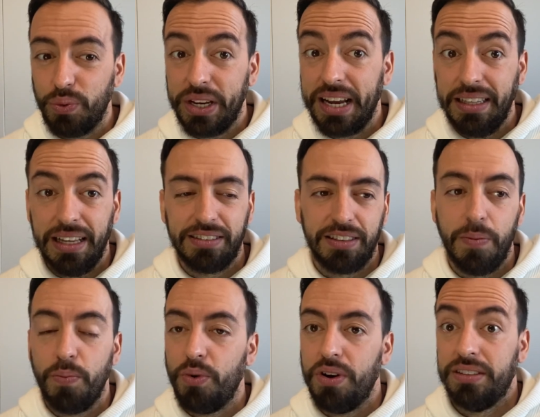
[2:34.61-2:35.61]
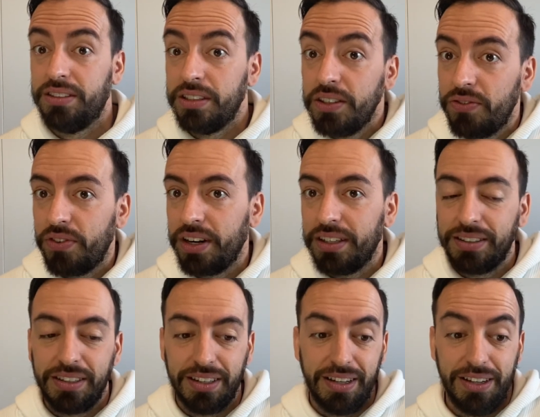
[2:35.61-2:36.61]
we can assemble as
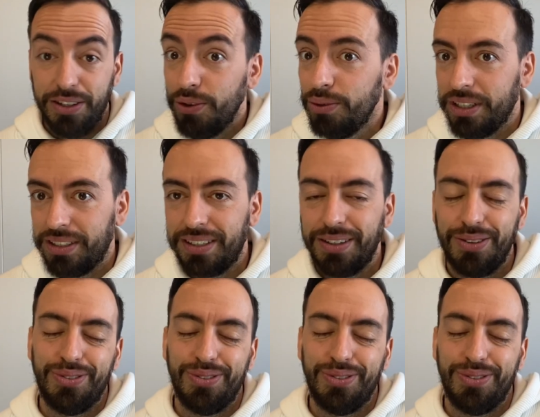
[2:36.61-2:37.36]
different units.